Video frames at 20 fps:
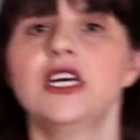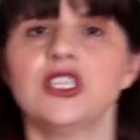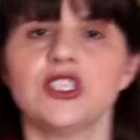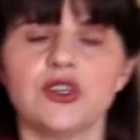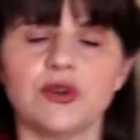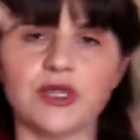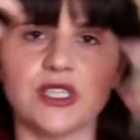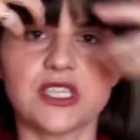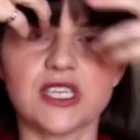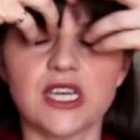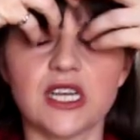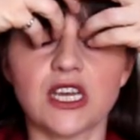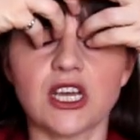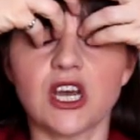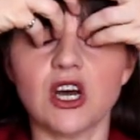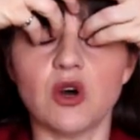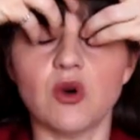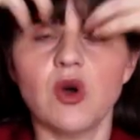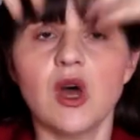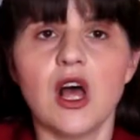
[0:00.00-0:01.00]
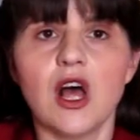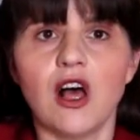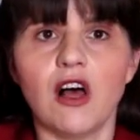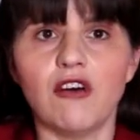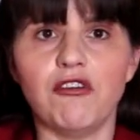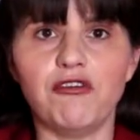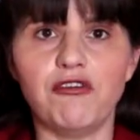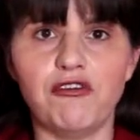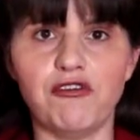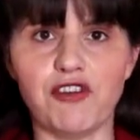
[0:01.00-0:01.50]
So it's gonna go
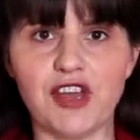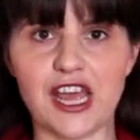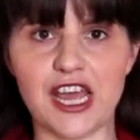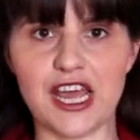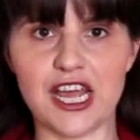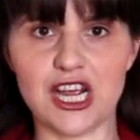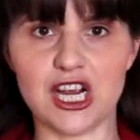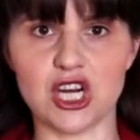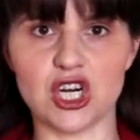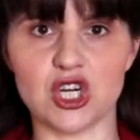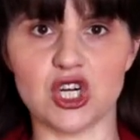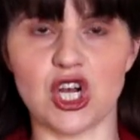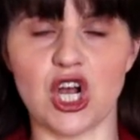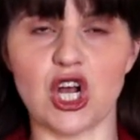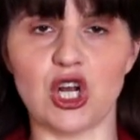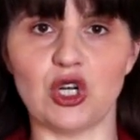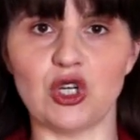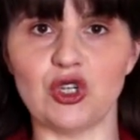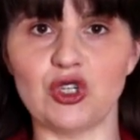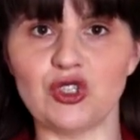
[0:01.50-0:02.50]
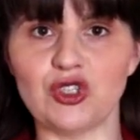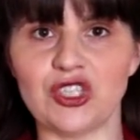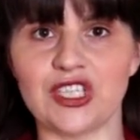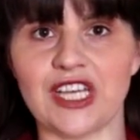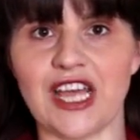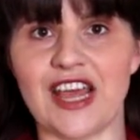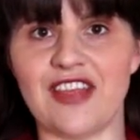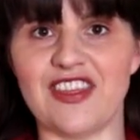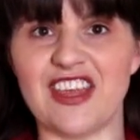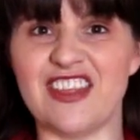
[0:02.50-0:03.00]
pharaohs,
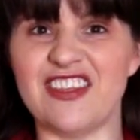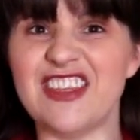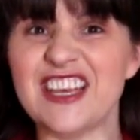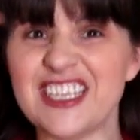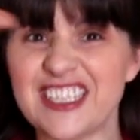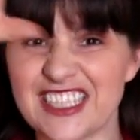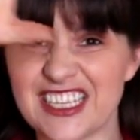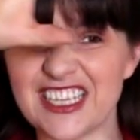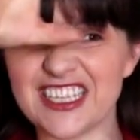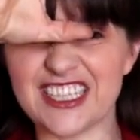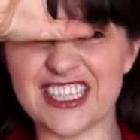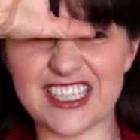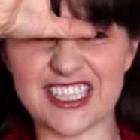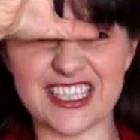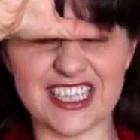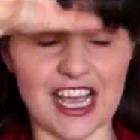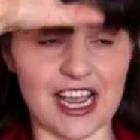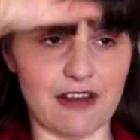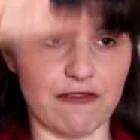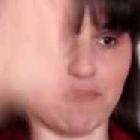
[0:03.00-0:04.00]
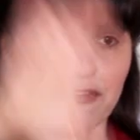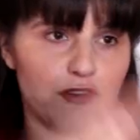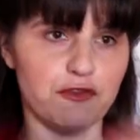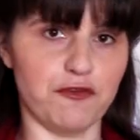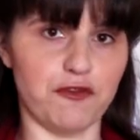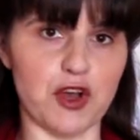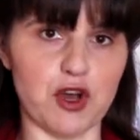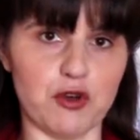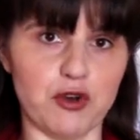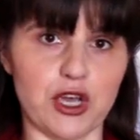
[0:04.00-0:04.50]
and then this is the sign for
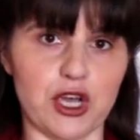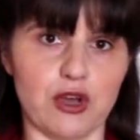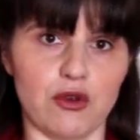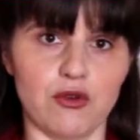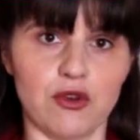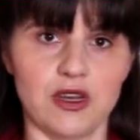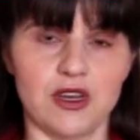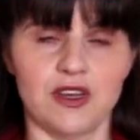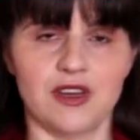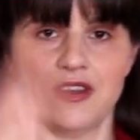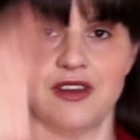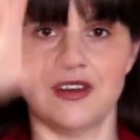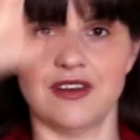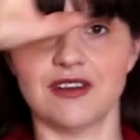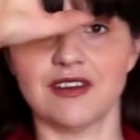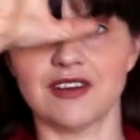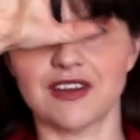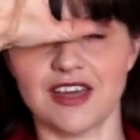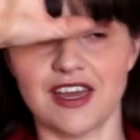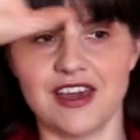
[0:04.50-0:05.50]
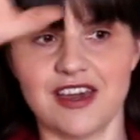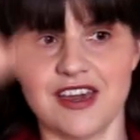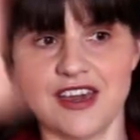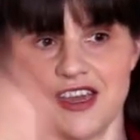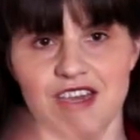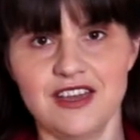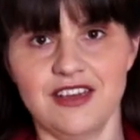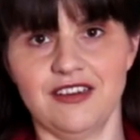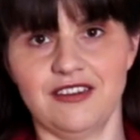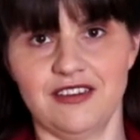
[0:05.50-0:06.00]
photo.
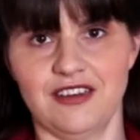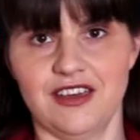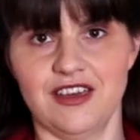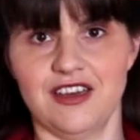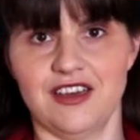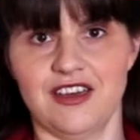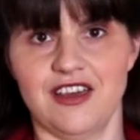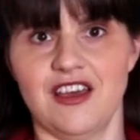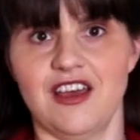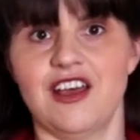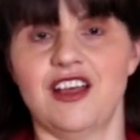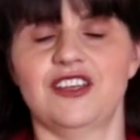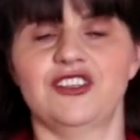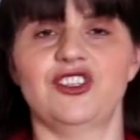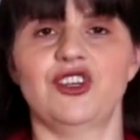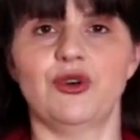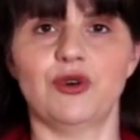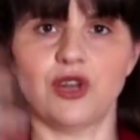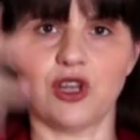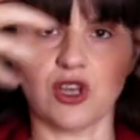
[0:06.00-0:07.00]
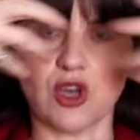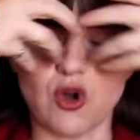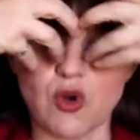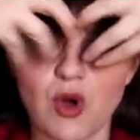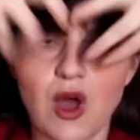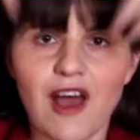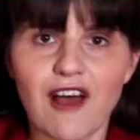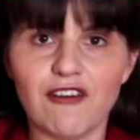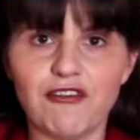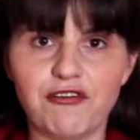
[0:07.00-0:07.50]
Okay? So it'll go
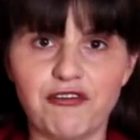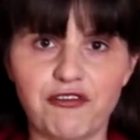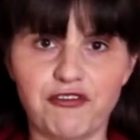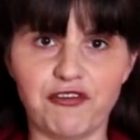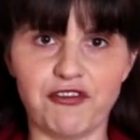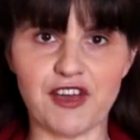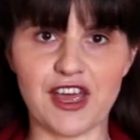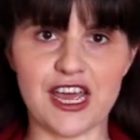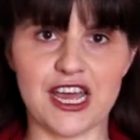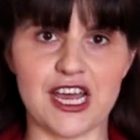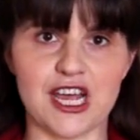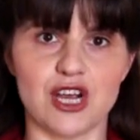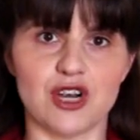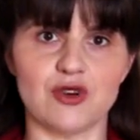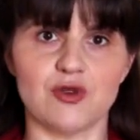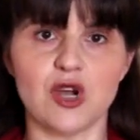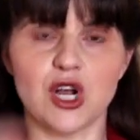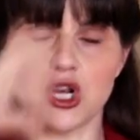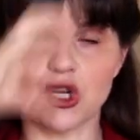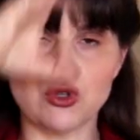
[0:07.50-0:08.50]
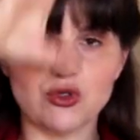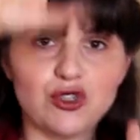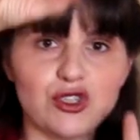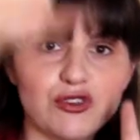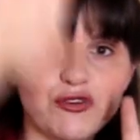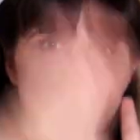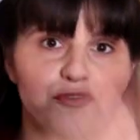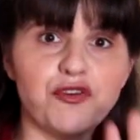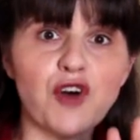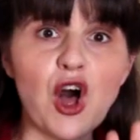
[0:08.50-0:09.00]
pharaoh's
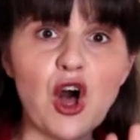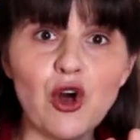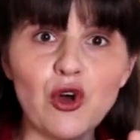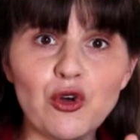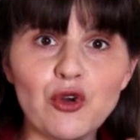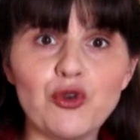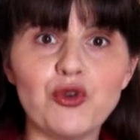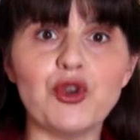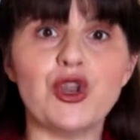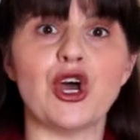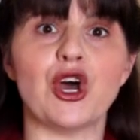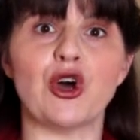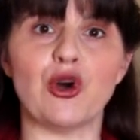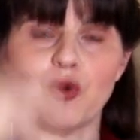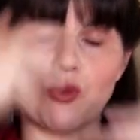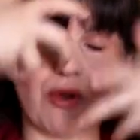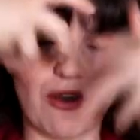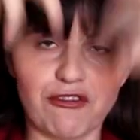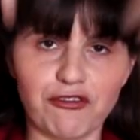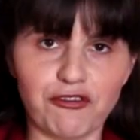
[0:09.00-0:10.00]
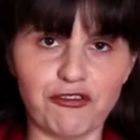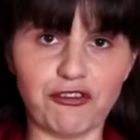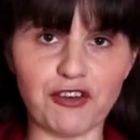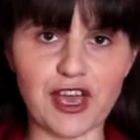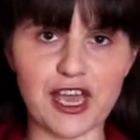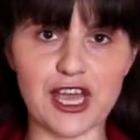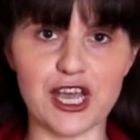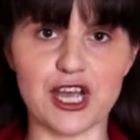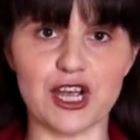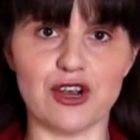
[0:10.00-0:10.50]
photo,
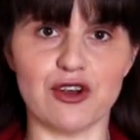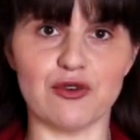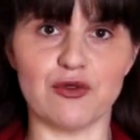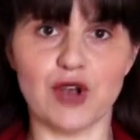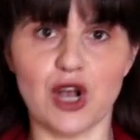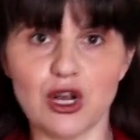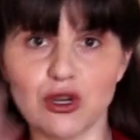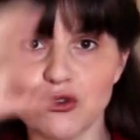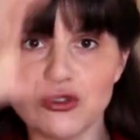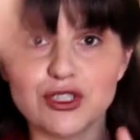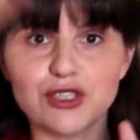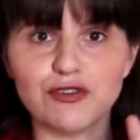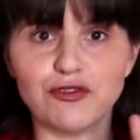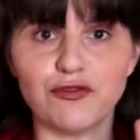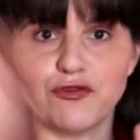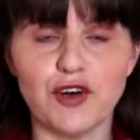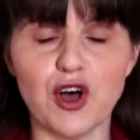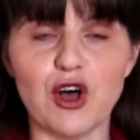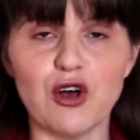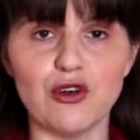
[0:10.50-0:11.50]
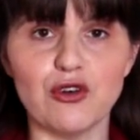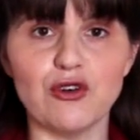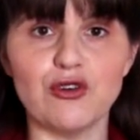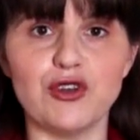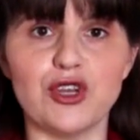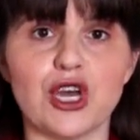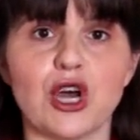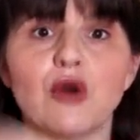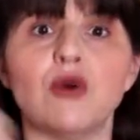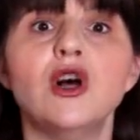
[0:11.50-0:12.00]
pharaoh's
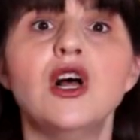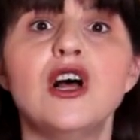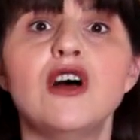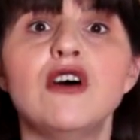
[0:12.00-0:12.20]
photo.